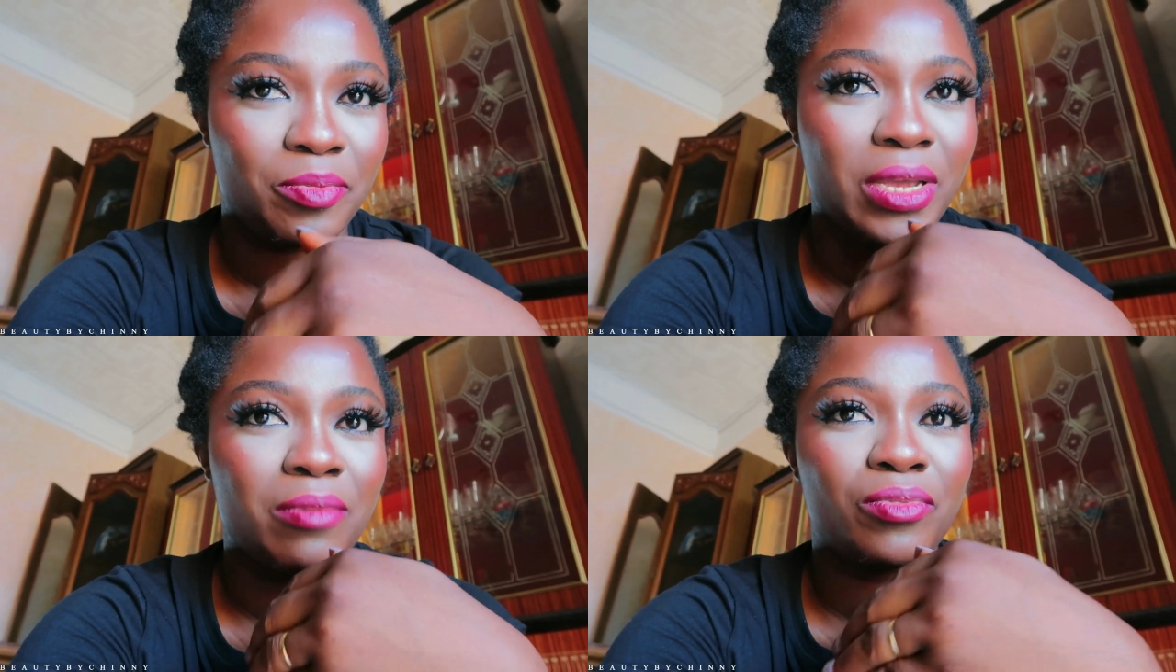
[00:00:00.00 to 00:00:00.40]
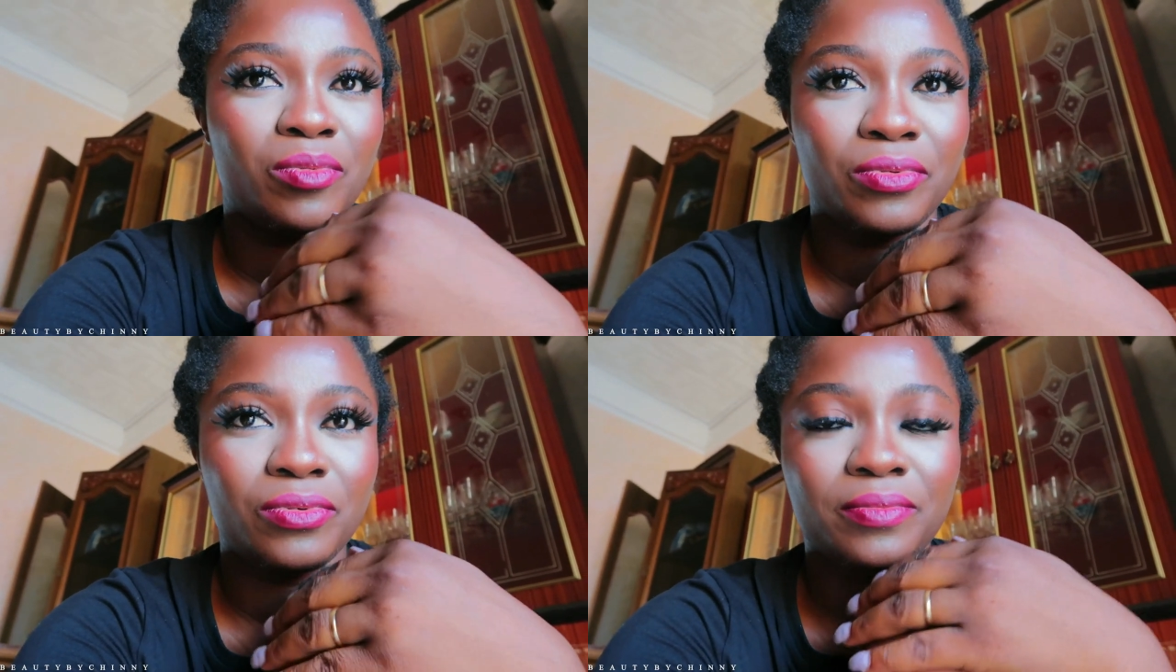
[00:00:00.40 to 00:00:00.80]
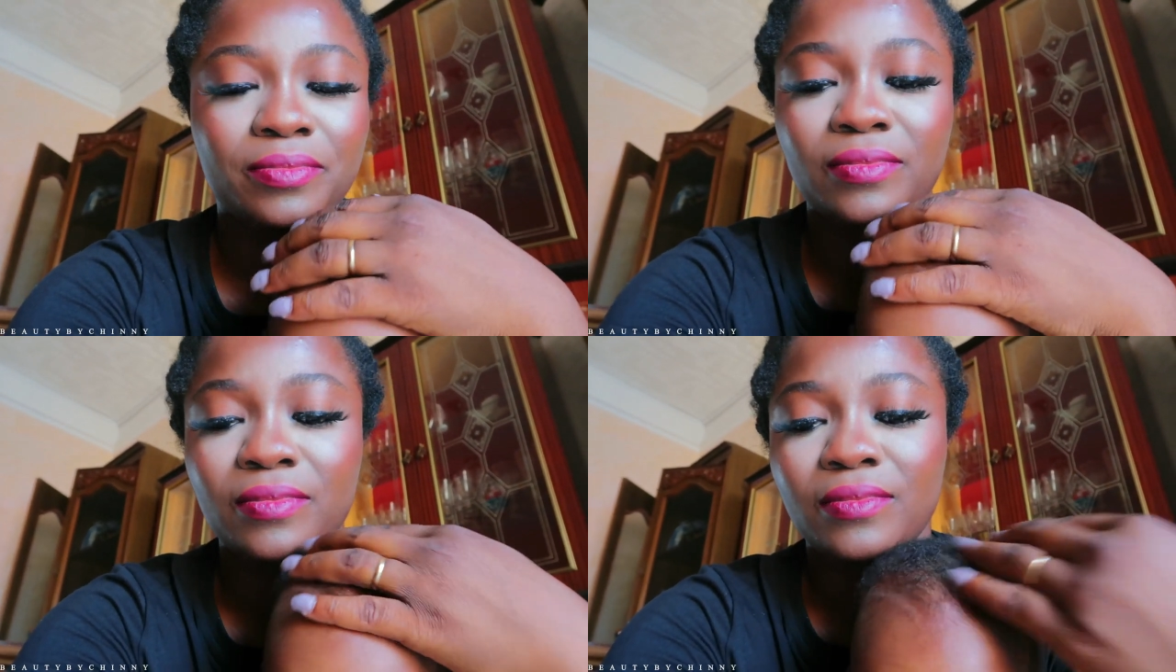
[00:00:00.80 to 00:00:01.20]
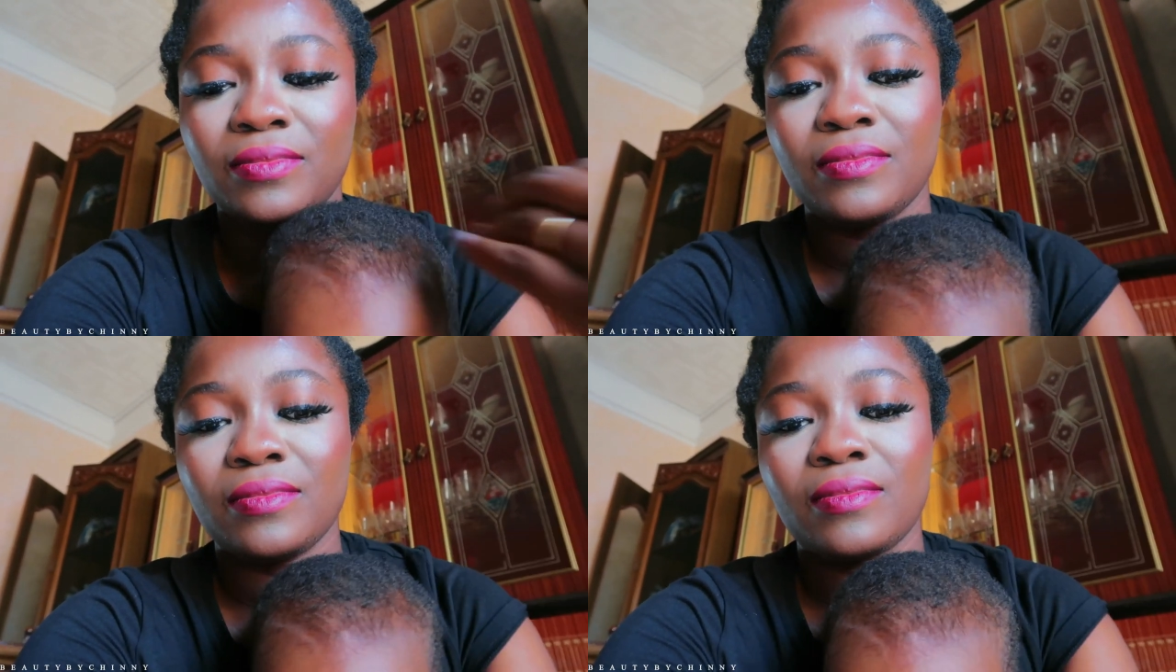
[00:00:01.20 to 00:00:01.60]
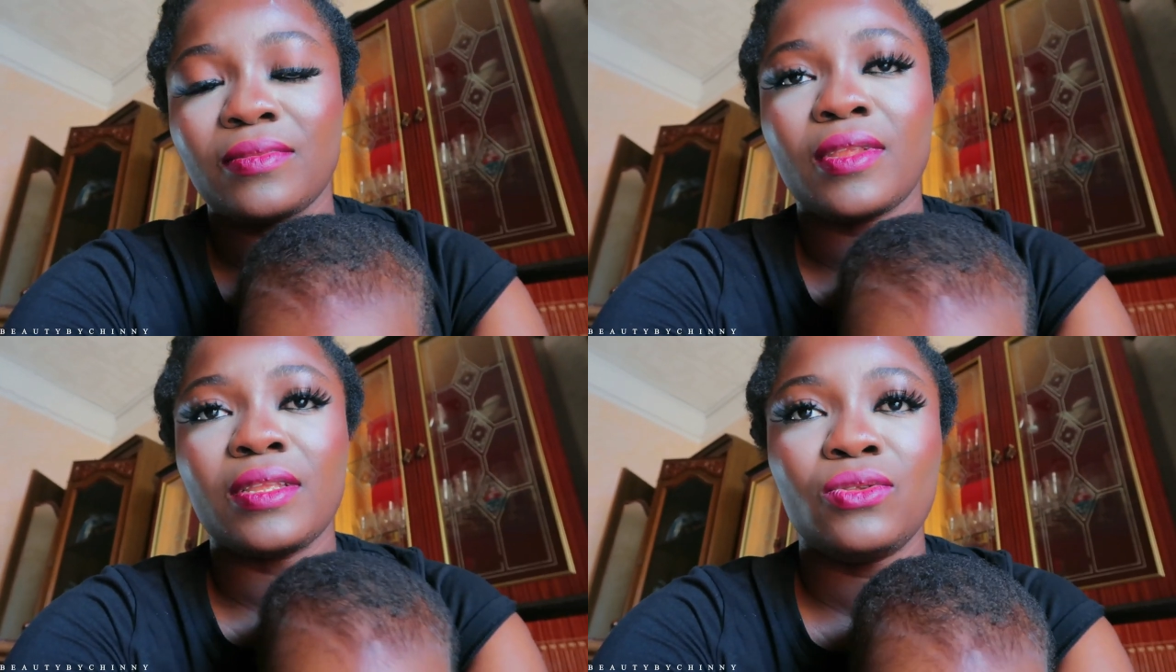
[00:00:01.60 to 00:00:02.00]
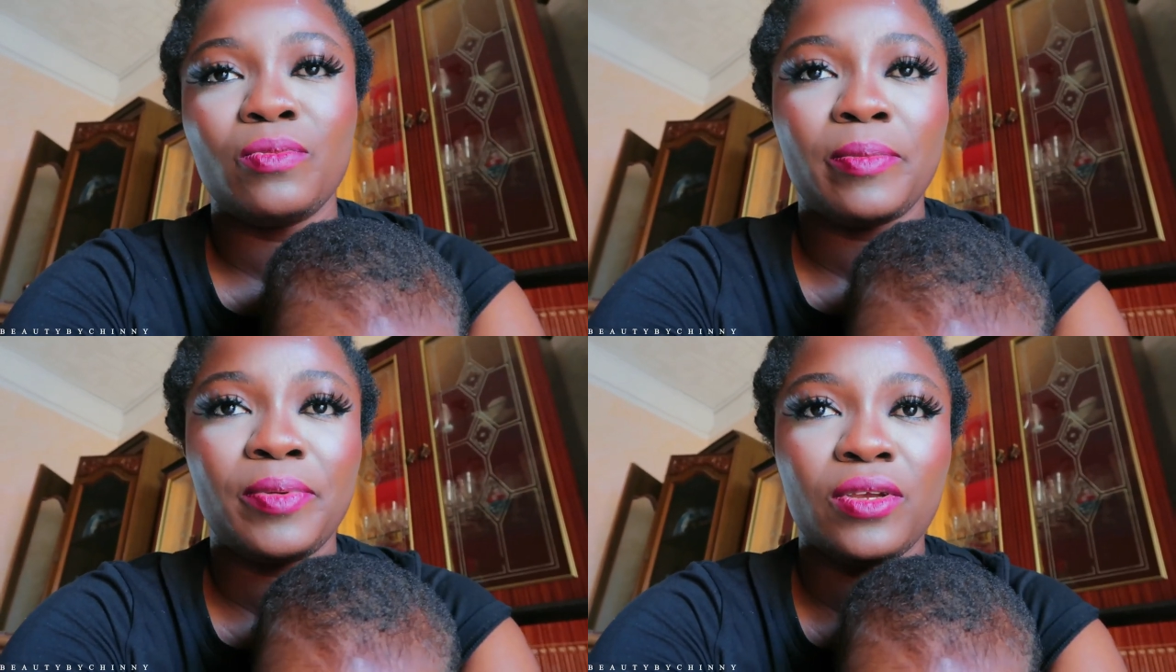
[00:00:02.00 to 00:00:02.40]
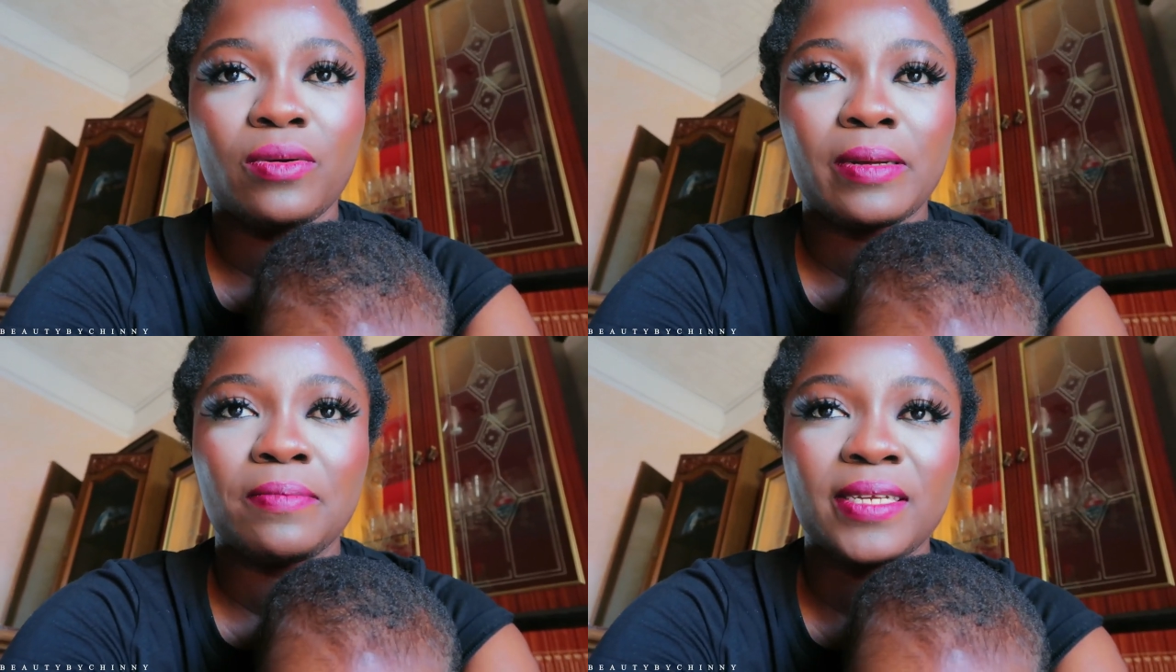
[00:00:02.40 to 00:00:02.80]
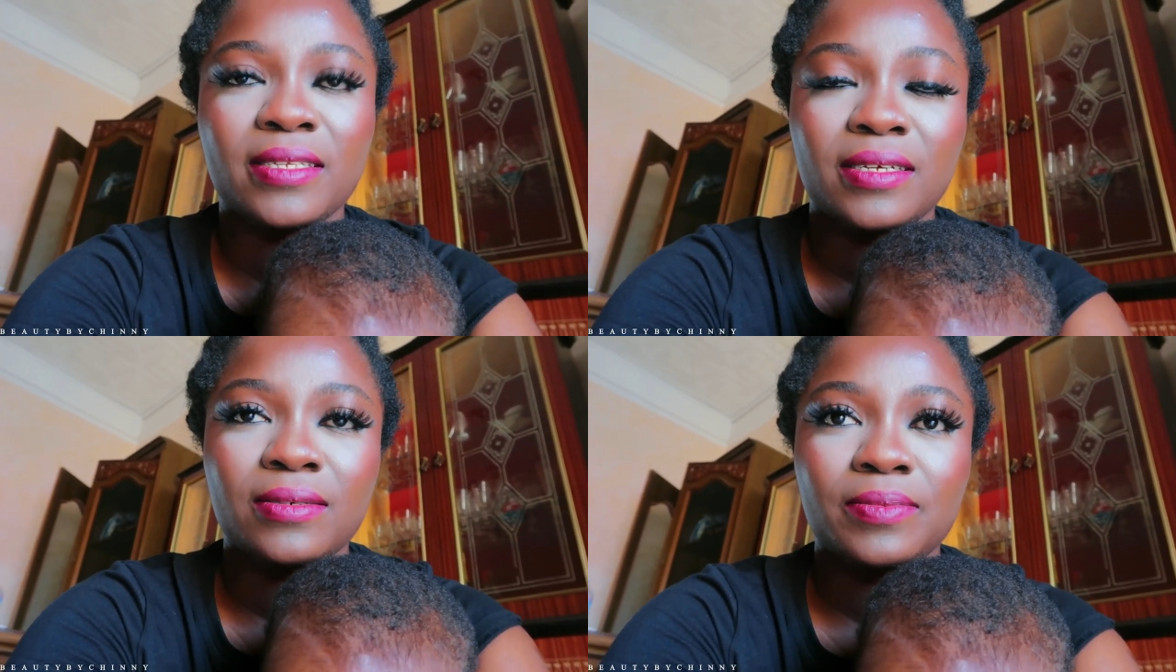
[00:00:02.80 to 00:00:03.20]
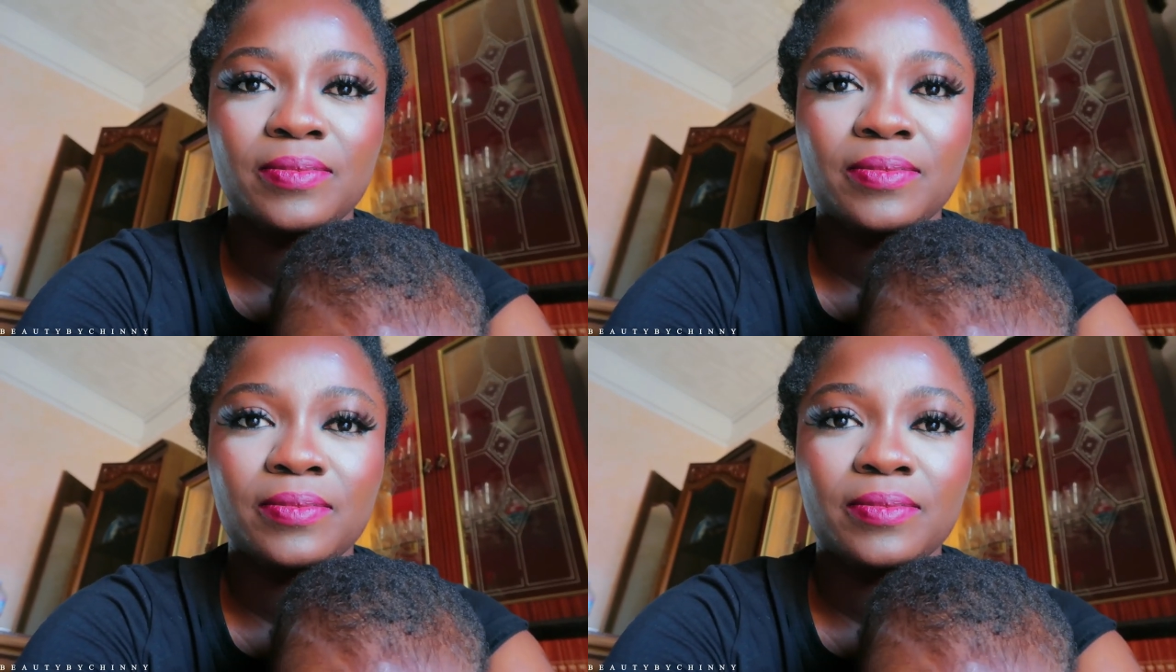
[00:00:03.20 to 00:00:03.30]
pee-pee and poo-poo. Do pee-pee in your pampers now.